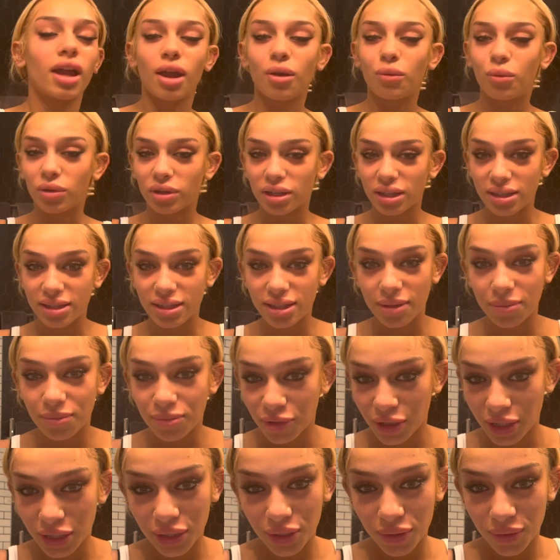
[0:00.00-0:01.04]
I wanted to
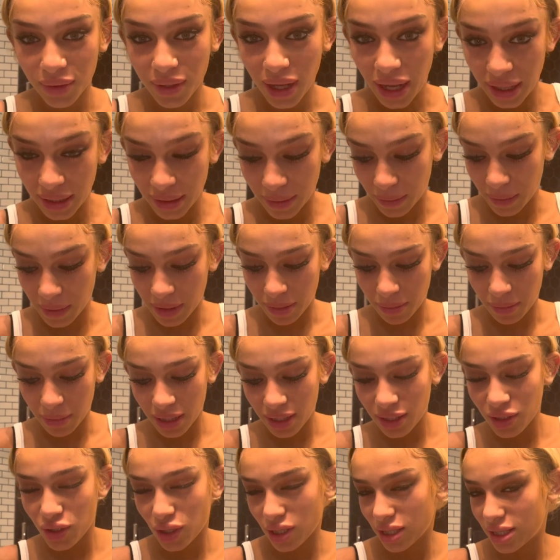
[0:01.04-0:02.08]
bring you guys with
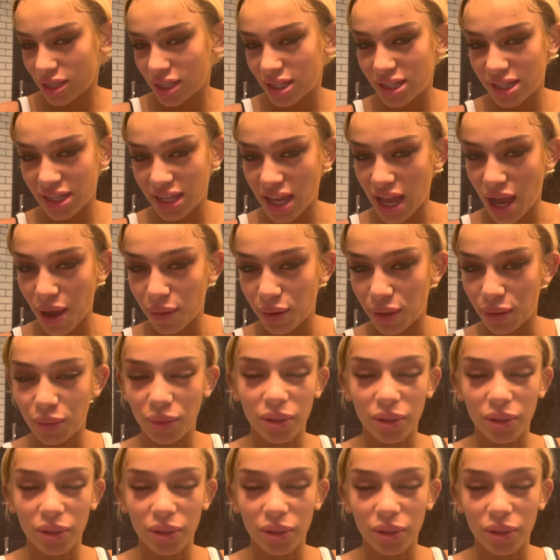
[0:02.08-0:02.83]
me just to see how it